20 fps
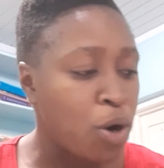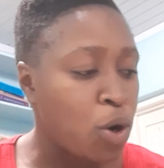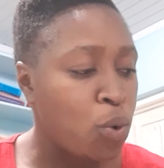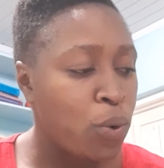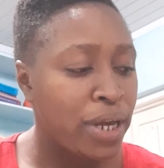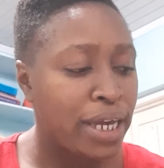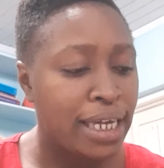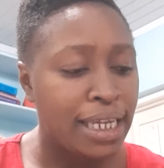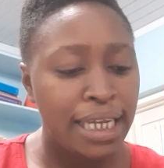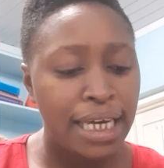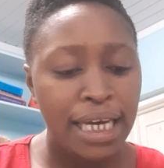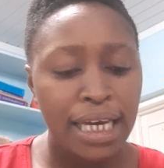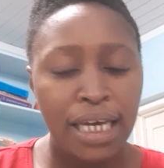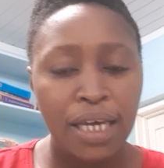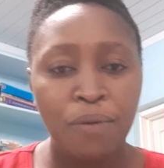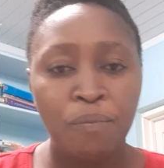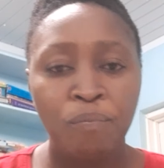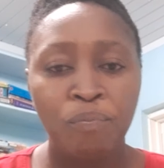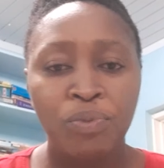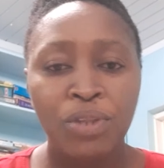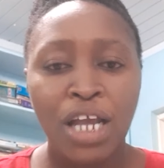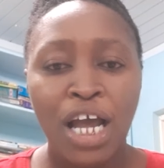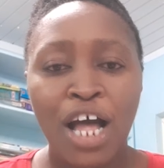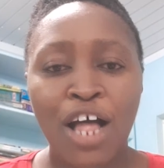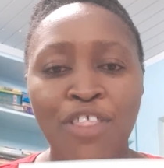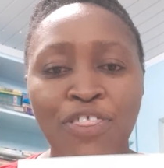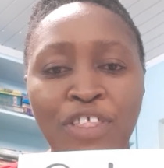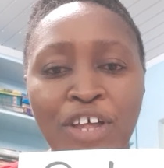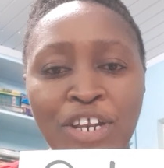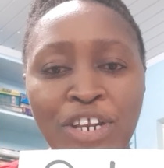quickly.
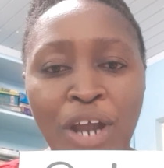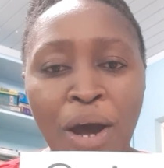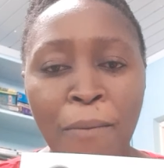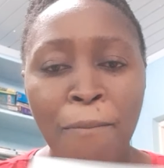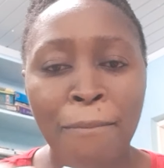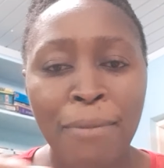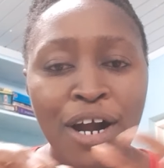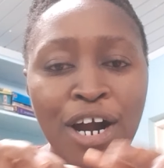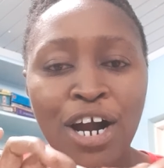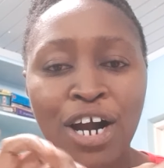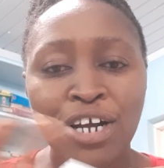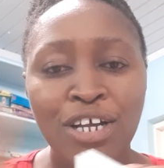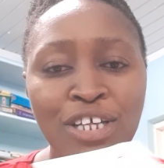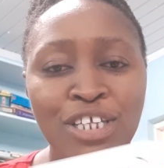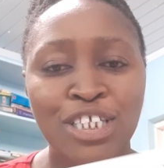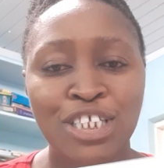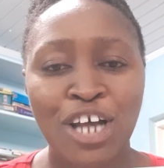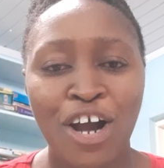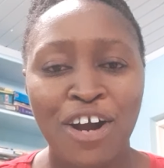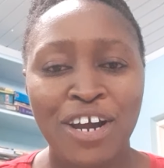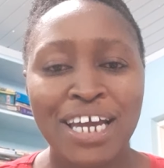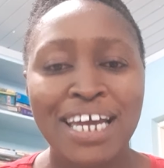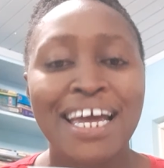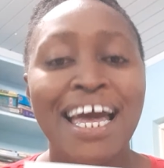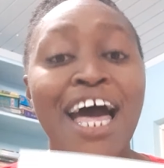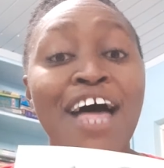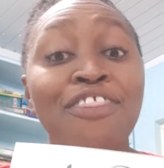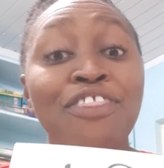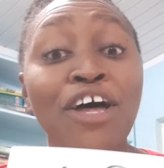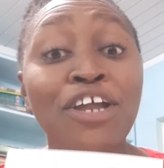The number
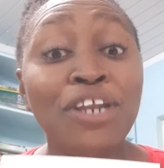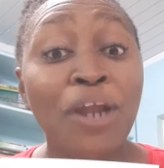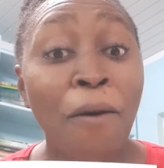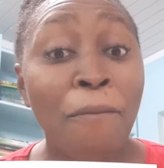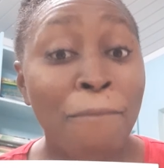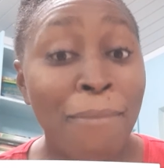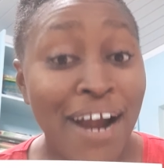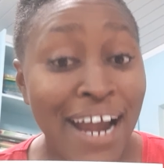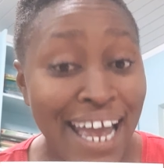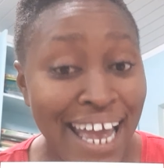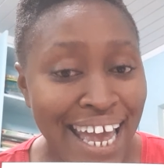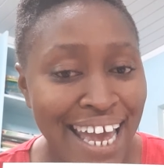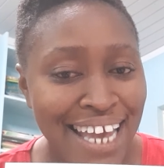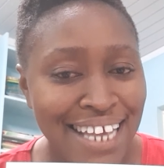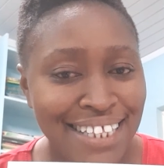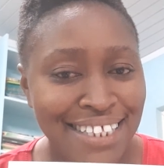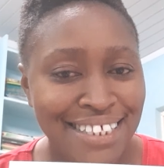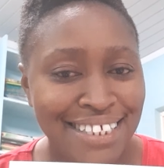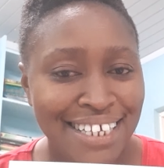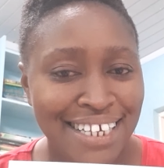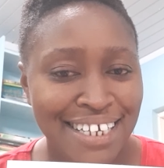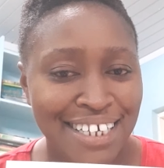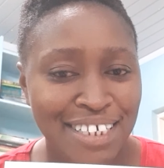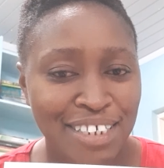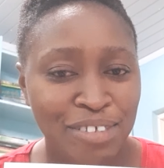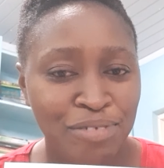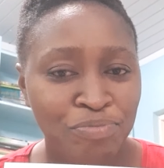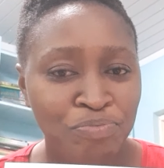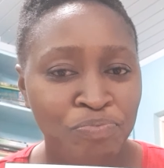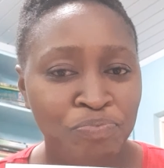18.
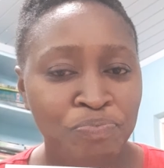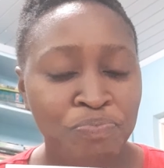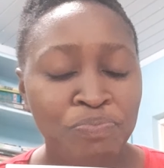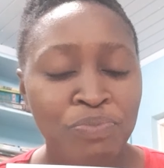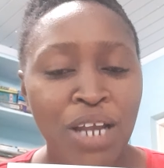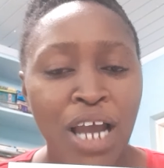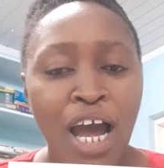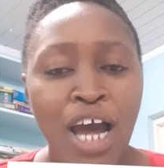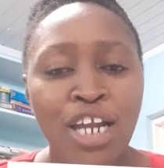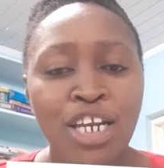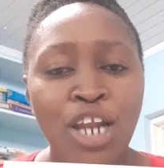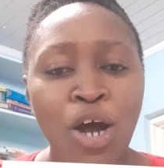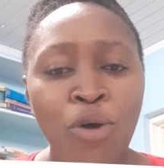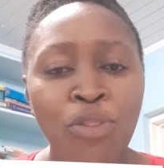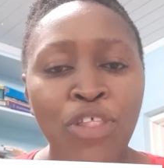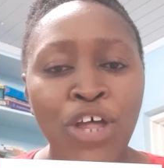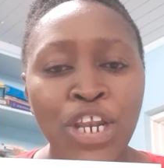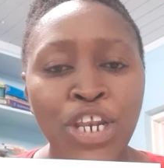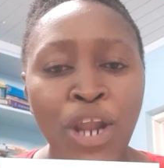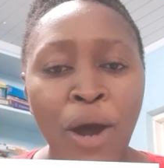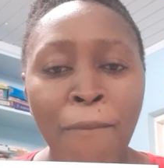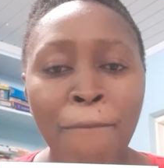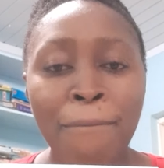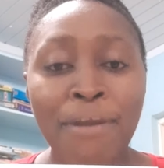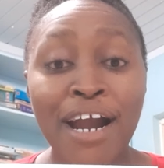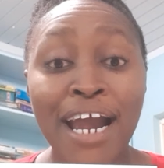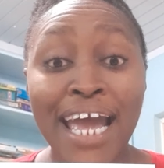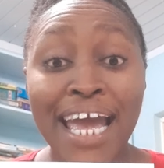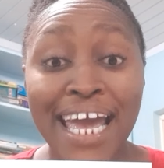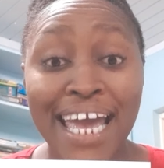Now the
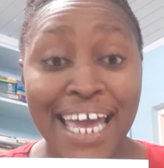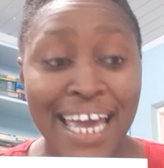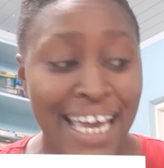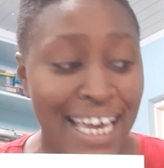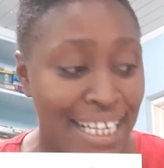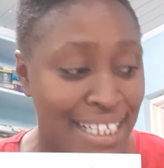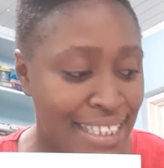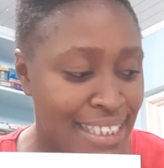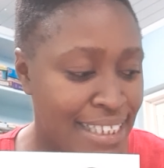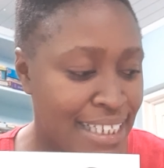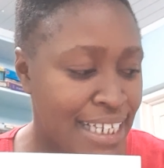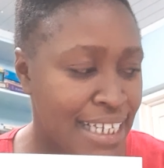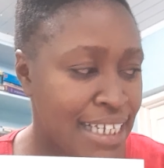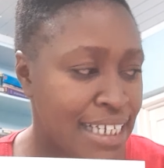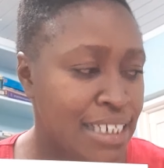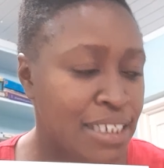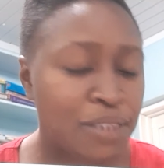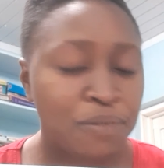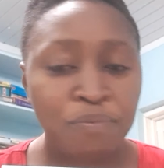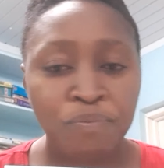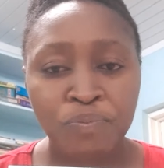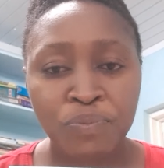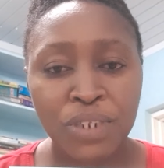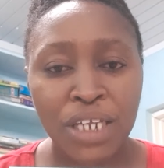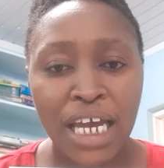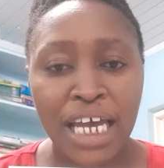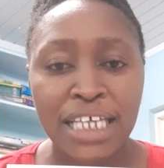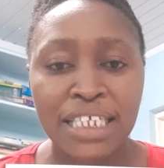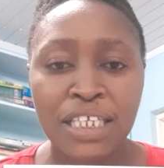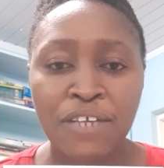number 18
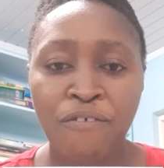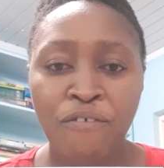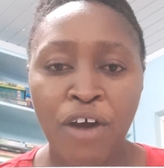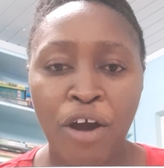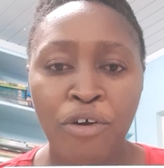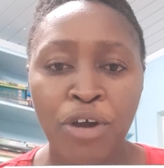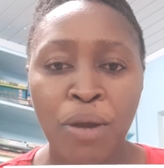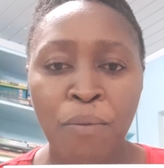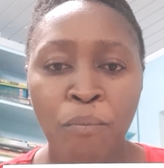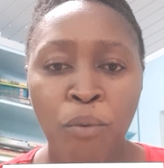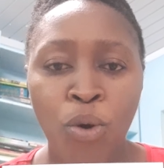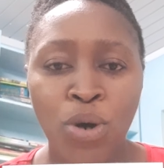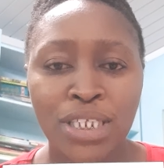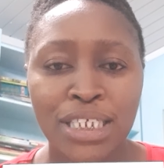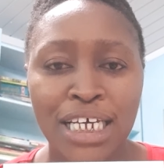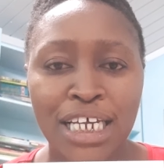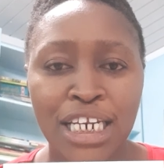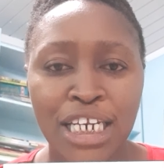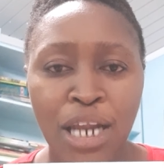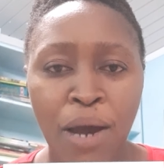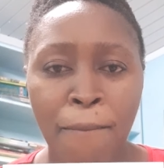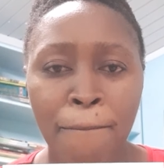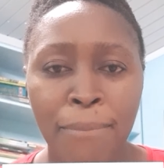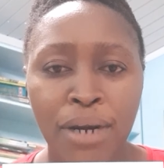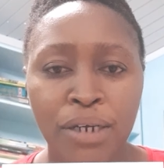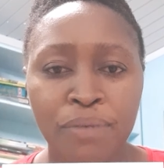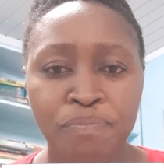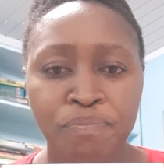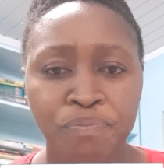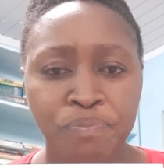is a very important number.